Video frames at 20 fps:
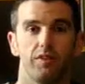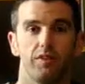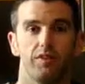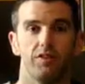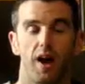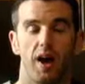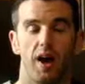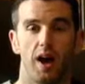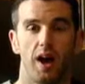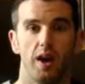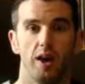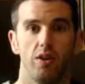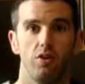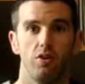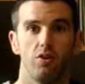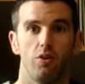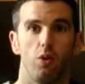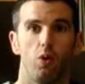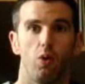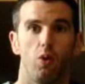
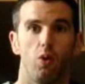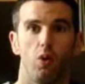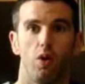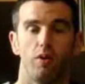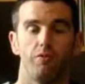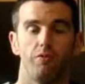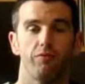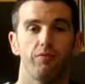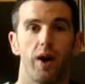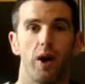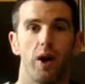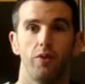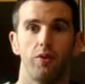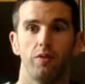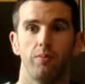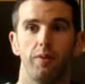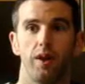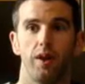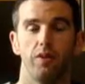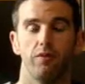designed or
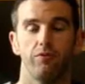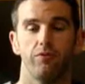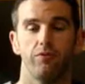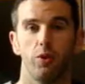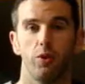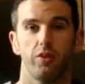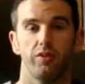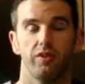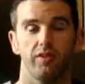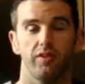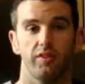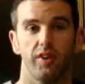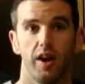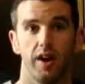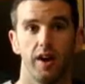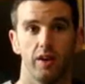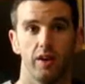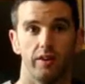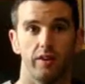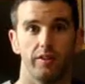founded by the folks at
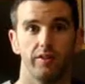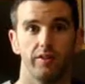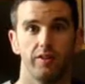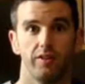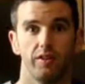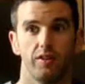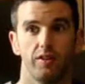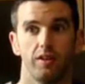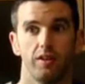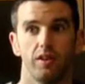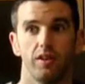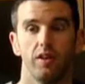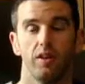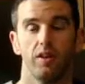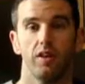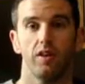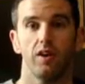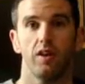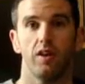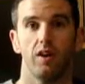Titleist,
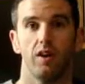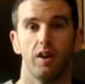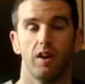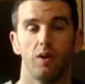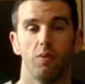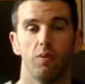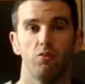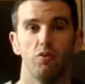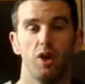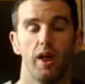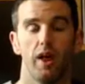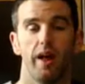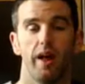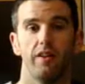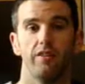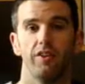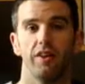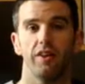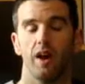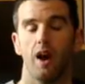
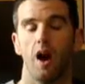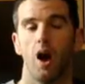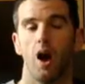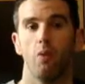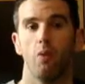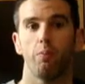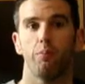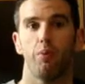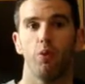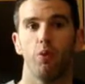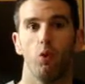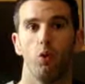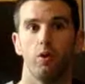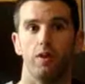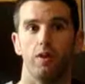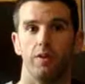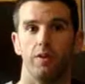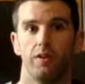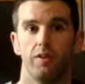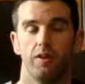realizing how
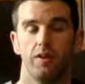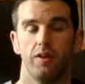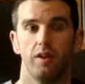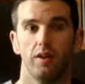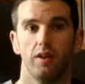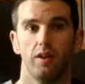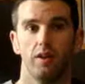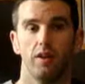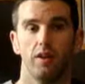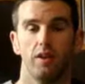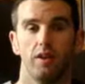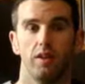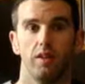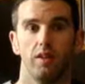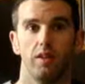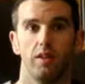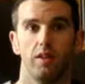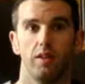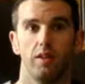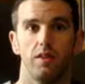important
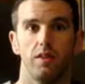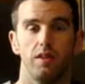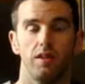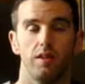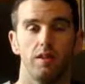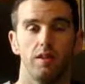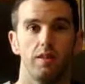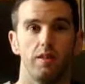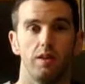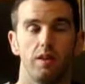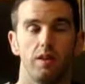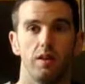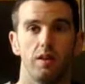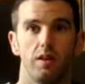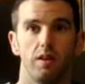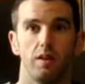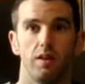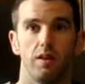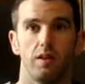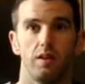
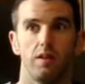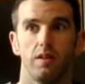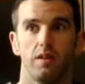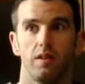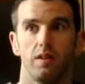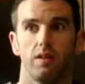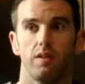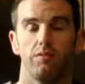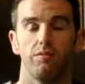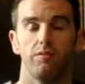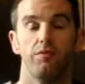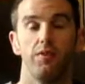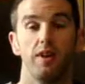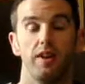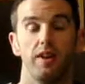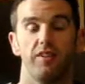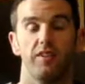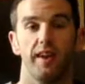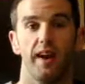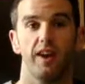the
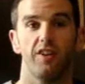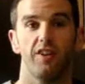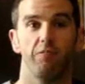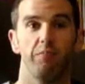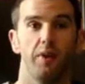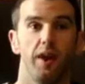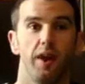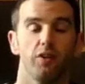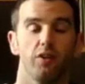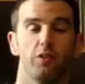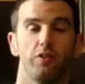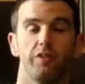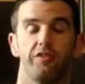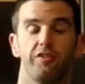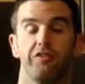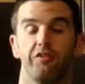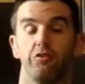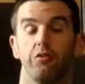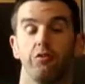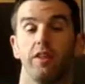fitness aspect or
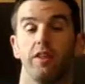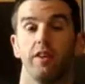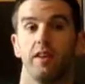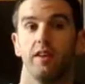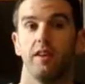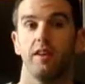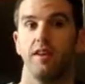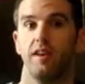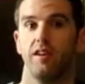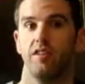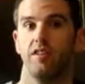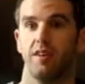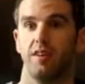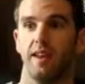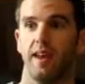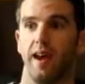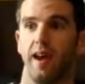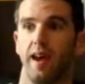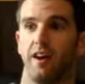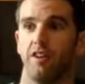the strength and
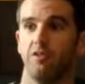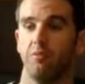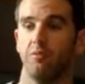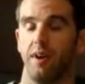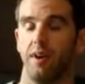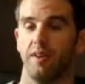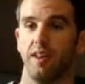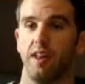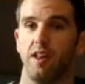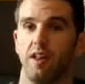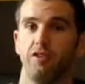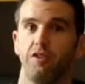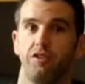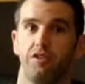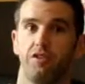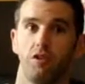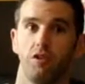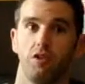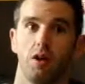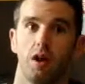conditioning aspect is
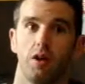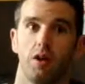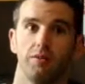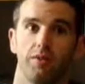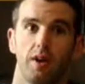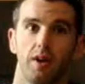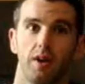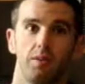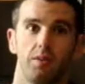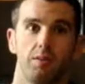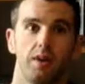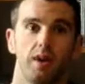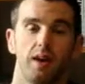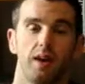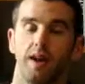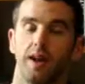to the golf game.